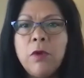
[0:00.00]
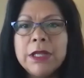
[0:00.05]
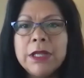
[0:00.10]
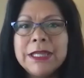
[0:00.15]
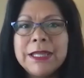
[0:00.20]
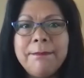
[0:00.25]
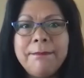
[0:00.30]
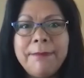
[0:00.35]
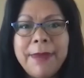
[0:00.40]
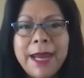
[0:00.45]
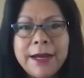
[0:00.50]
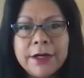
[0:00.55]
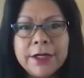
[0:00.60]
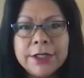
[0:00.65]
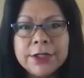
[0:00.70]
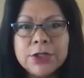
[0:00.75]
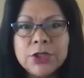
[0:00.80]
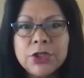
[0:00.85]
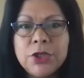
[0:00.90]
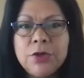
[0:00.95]
what the
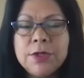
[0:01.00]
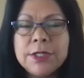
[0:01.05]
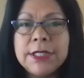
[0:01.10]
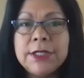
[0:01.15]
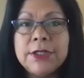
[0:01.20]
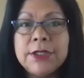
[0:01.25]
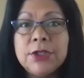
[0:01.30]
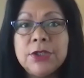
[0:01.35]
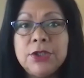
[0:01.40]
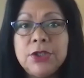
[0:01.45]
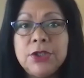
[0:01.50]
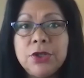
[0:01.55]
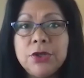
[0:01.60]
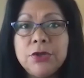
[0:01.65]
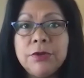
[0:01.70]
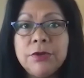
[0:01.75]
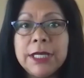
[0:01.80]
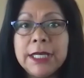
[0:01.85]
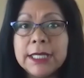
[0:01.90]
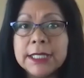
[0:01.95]
mayor is choosing to
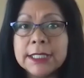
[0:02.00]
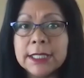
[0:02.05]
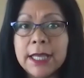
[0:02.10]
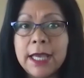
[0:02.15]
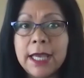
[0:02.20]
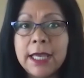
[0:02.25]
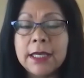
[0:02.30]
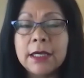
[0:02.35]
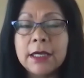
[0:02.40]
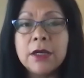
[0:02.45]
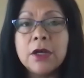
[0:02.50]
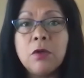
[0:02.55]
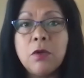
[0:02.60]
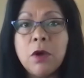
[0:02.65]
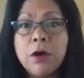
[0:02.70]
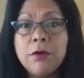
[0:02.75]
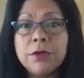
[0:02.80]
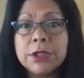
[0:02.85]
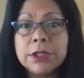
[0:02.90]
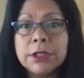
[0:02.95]
do is like,
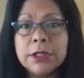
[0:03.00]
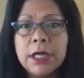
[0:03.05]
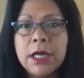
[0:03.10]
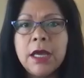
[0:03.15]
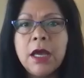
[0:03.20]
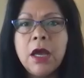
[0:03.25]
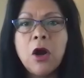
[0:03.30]
quote,